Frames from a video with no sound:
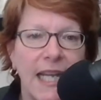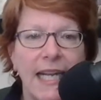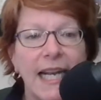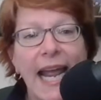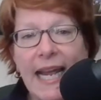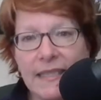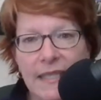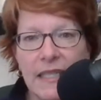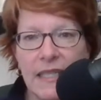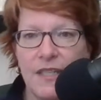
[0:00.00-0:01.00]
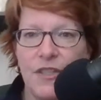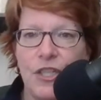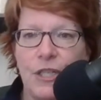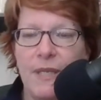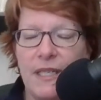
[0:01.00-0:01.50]
and asking these
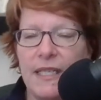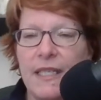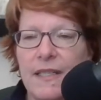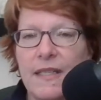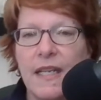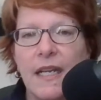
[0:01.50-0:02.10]
GPTs